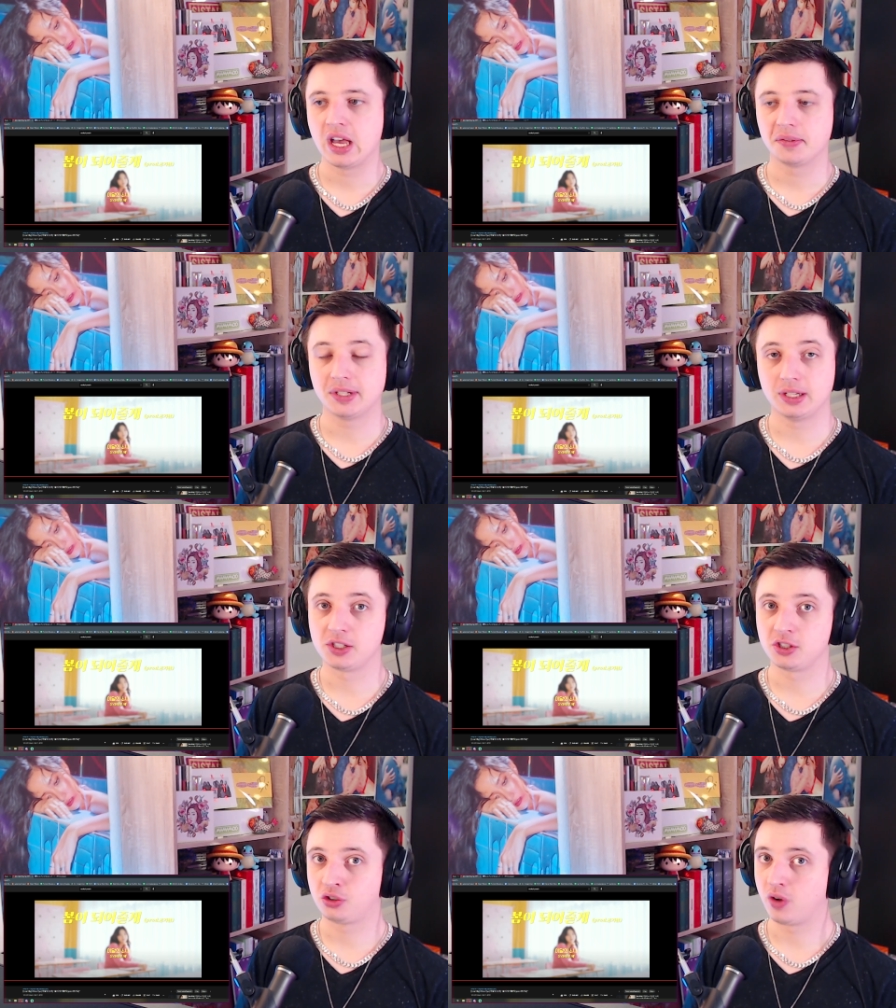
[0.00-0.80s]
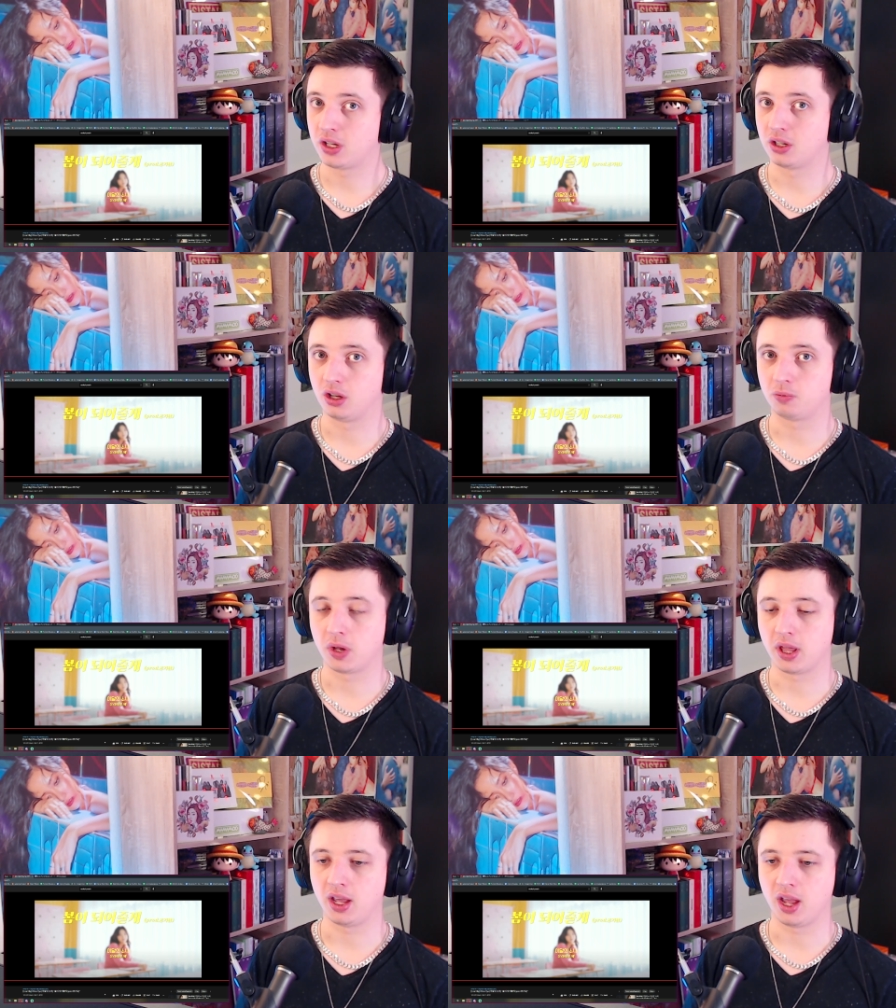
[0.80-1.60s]
that I listen to quite a lot
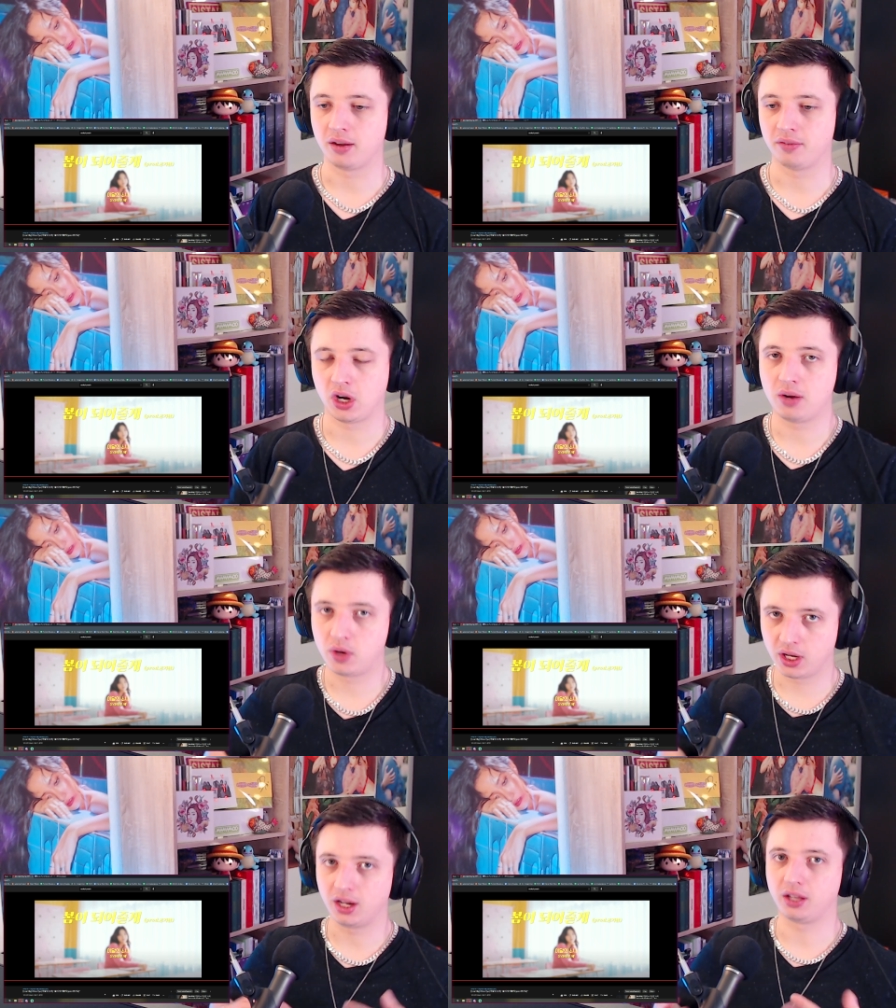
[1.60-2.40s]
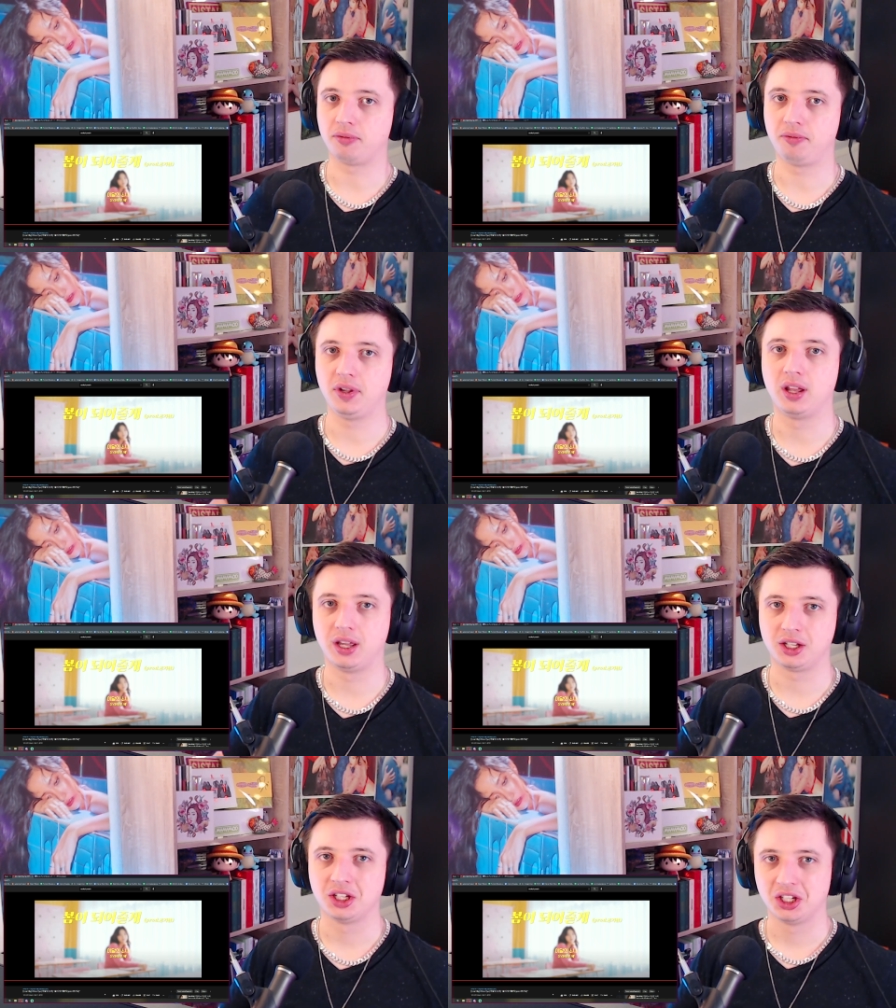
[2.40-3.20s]
whenever I like feel
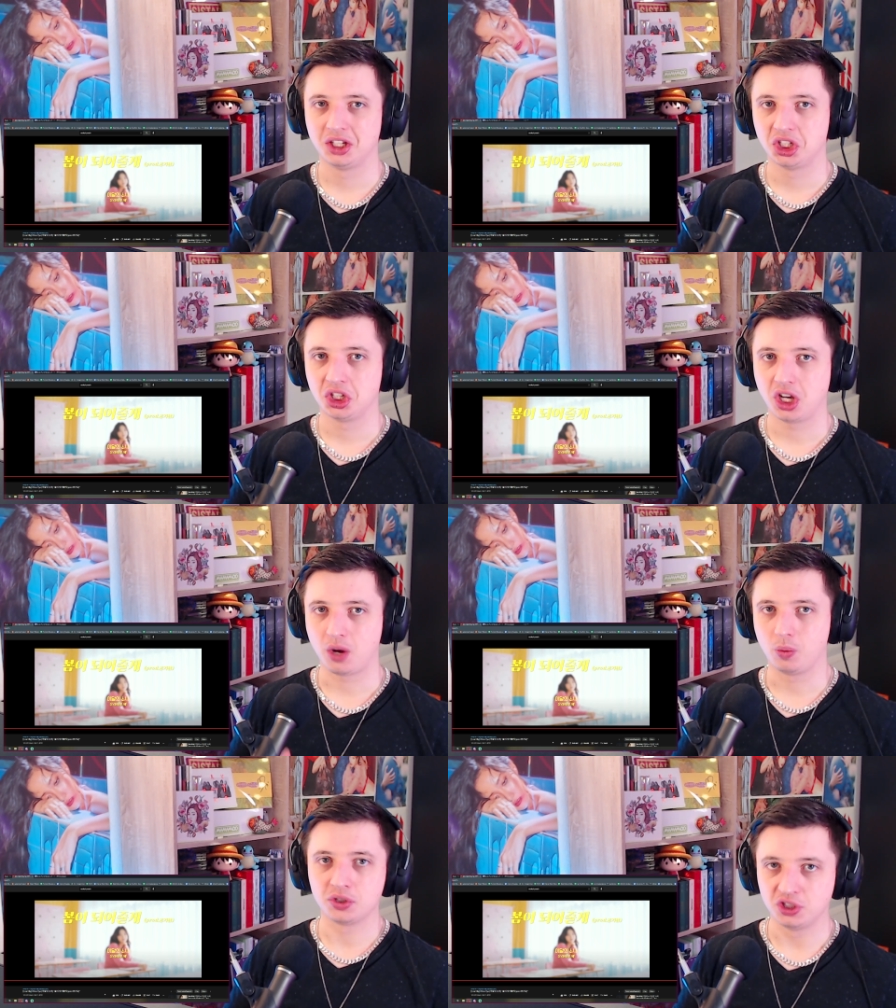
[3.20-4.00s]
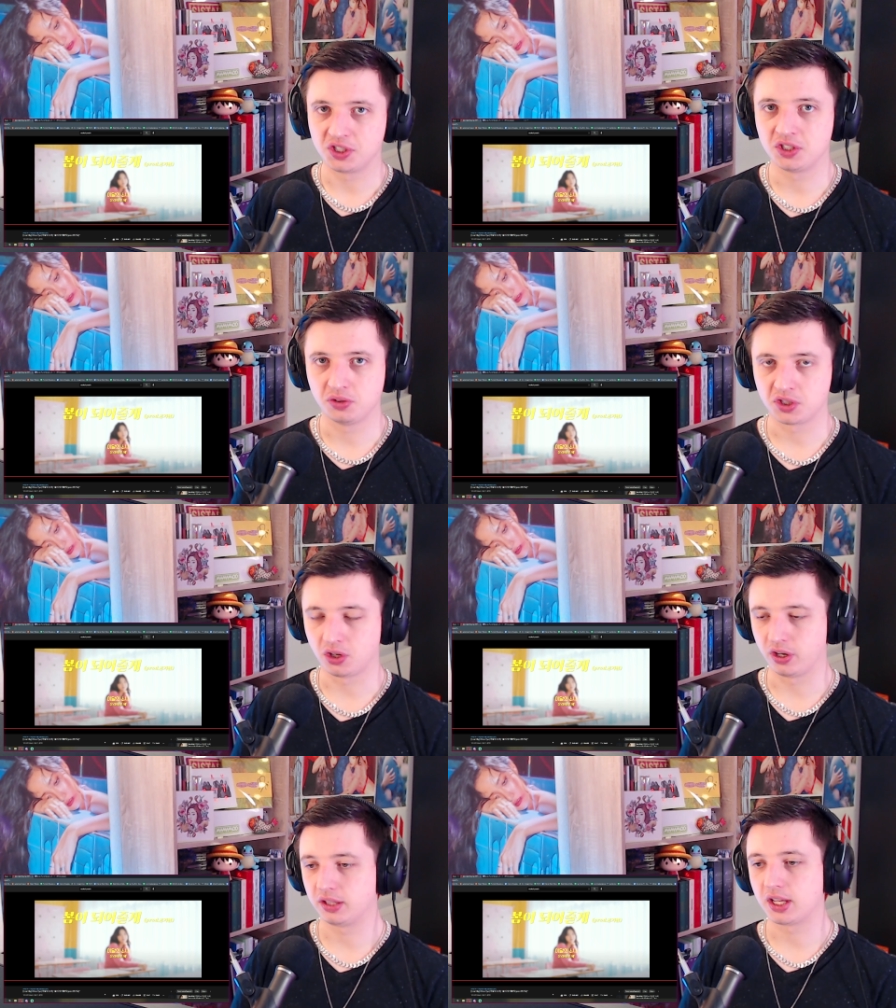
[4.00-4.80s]
like I want to listen to a
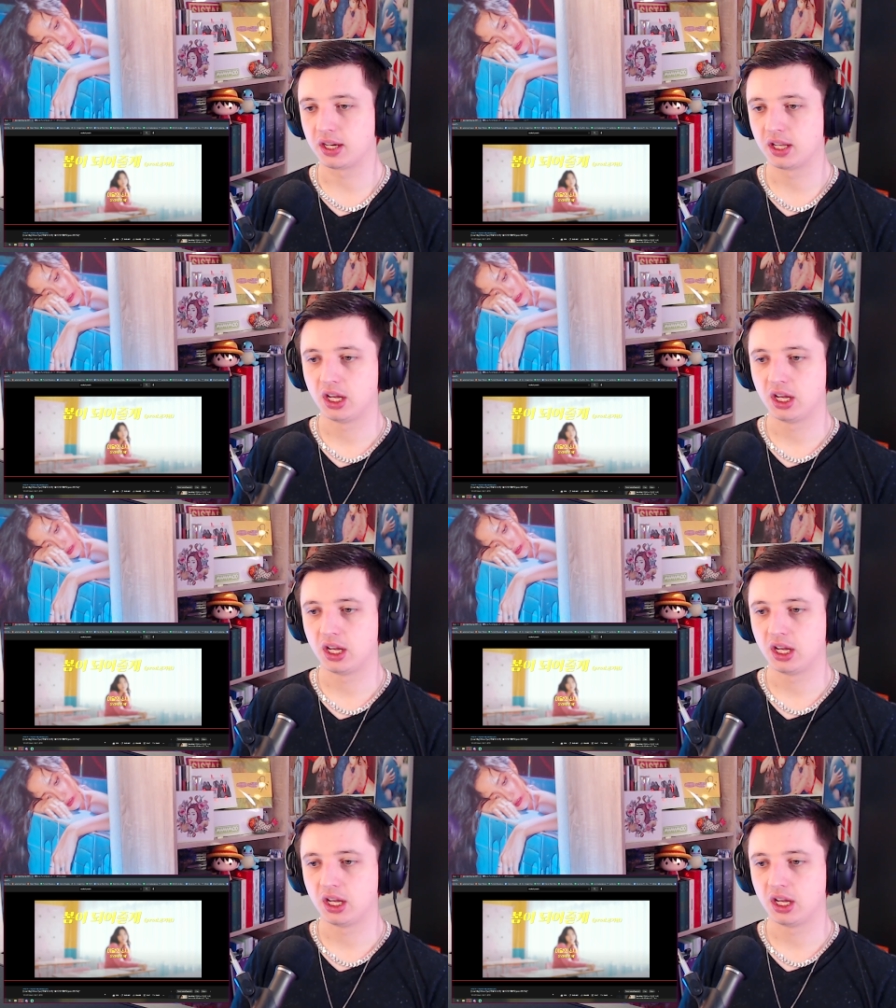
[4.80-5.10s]
song like that.